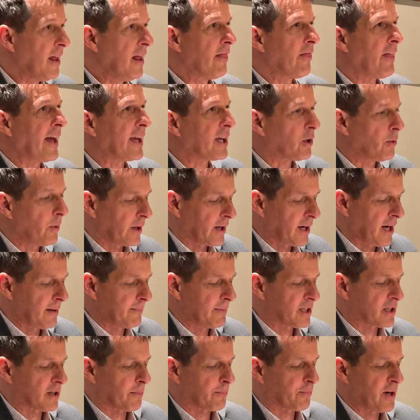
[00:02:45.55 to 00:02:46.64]
Thank you again,
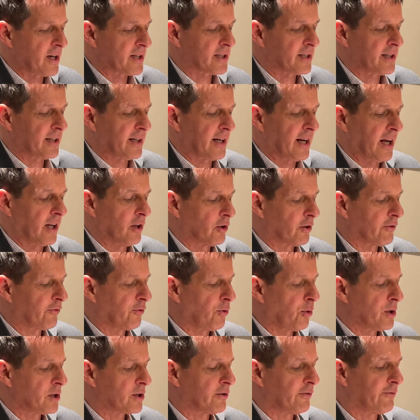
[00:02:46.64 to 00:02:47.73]
Mr. President, and I look
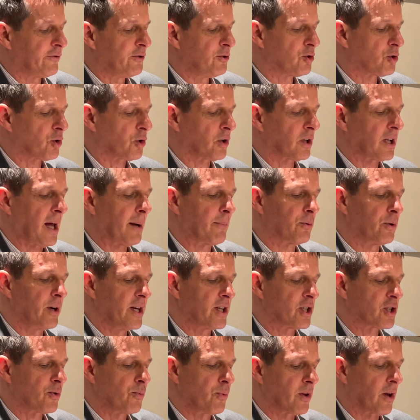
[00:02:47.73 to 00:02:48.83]
forward to future
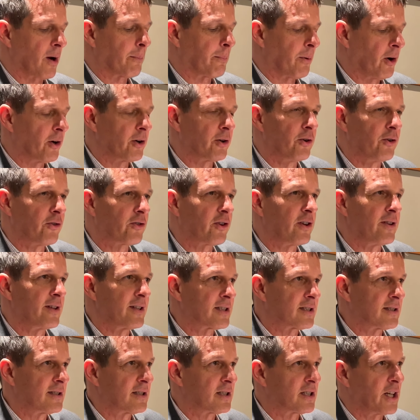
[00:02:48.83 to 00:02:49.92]
collaboration with our partners in this
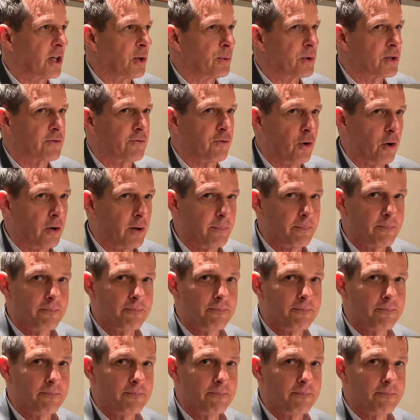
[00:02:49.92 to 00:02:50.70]
distinguished forum.